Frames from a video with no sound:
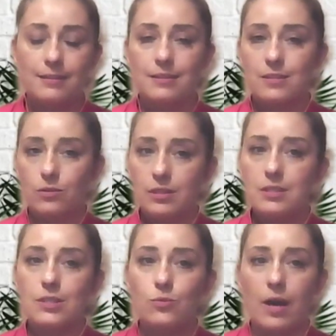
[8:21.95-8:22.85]
So, this
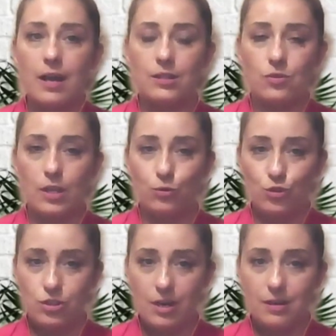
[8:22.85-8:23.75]
is why I try to
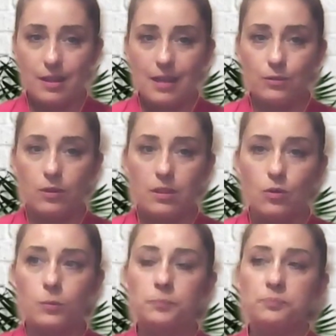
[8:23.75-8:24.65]
share that with you.